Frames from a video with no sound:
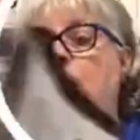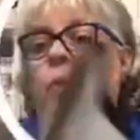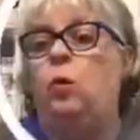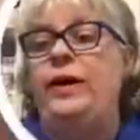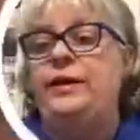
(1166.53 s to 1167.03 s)

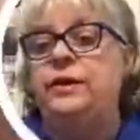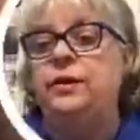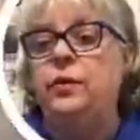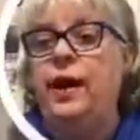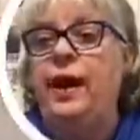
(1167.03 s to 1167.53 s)
we
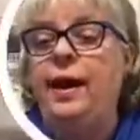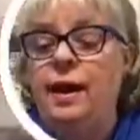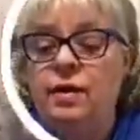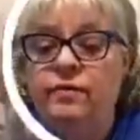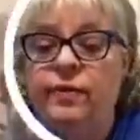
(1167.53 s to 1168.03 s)
do
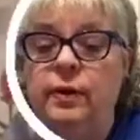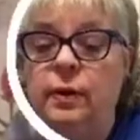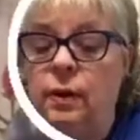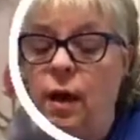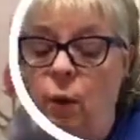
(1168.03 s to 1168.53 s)
have
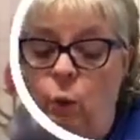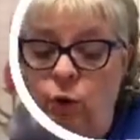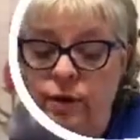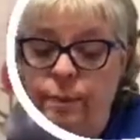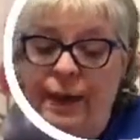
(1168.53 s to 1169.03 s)
a
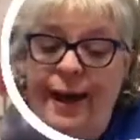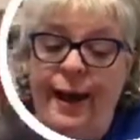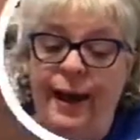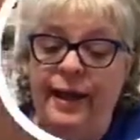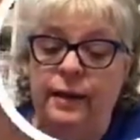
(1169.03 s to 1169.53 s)
wood
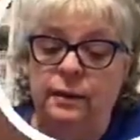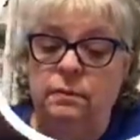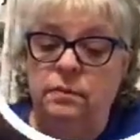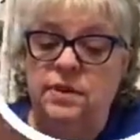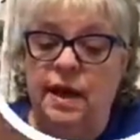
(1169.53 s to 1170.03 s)
palette
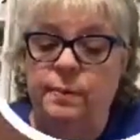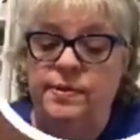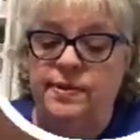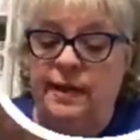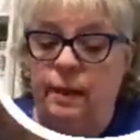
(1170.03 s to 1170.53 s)
type
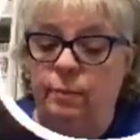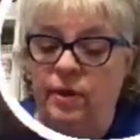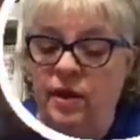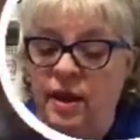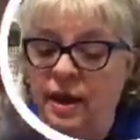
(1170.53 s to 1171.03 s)
stamp.
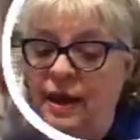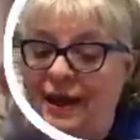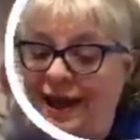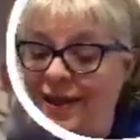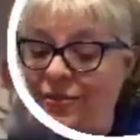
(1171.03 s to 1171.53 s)

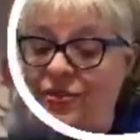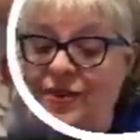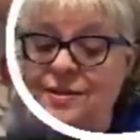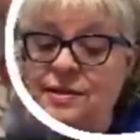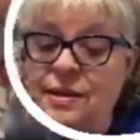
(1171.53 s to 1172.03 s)
And
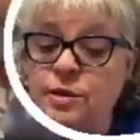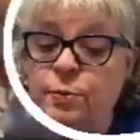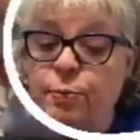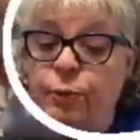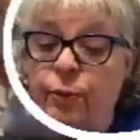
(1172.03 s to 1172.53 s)
this is
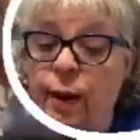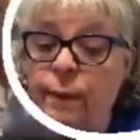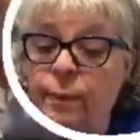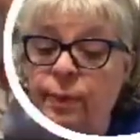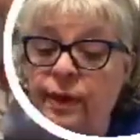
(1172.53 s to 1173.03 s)

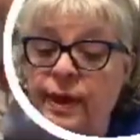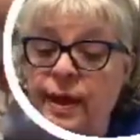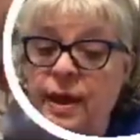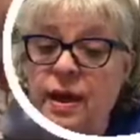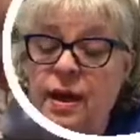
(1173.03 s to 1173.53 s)

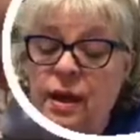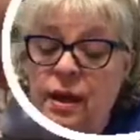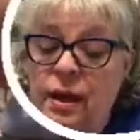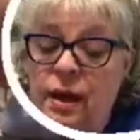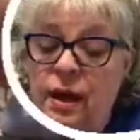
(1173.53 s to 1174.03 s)
probably...
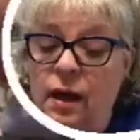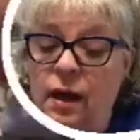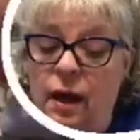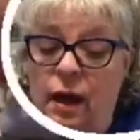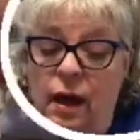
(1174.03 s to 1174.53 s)

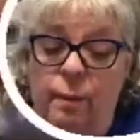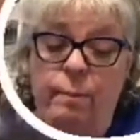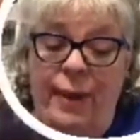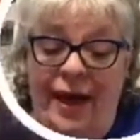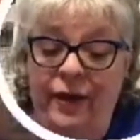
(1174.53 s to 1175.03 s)

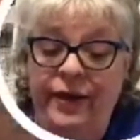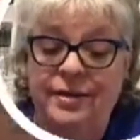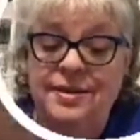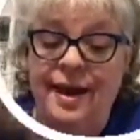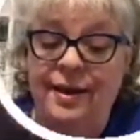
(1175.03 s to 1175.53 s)
about
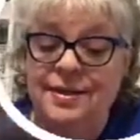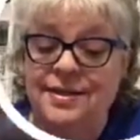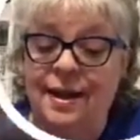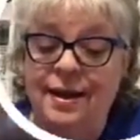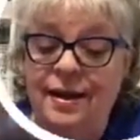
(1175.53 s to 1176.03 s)
exact
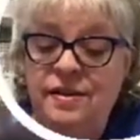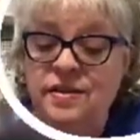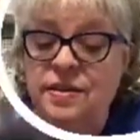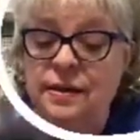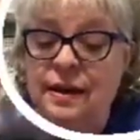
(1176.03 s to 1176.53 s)

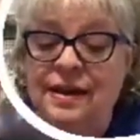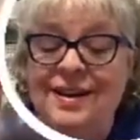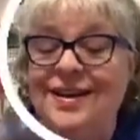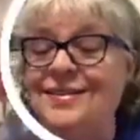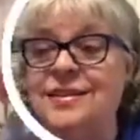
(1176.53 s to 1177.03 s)
size, and
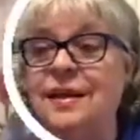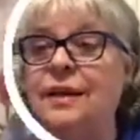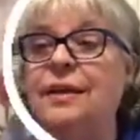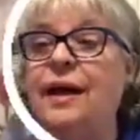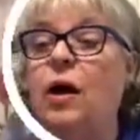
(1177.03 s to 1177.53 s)
it's
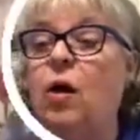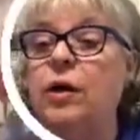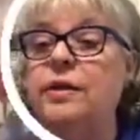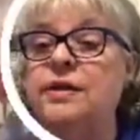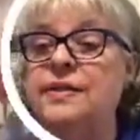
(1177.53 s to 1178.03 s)
not that
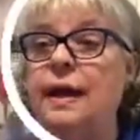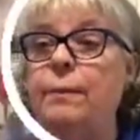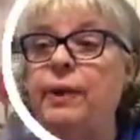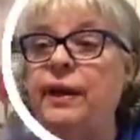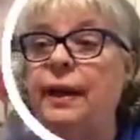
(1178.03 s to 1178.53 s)
hard to
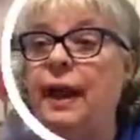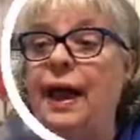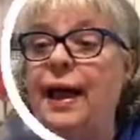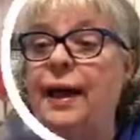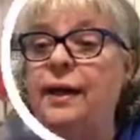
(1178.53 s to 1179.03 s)
stamp it in a
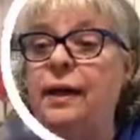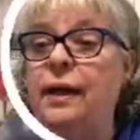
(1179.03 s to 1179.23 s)
line.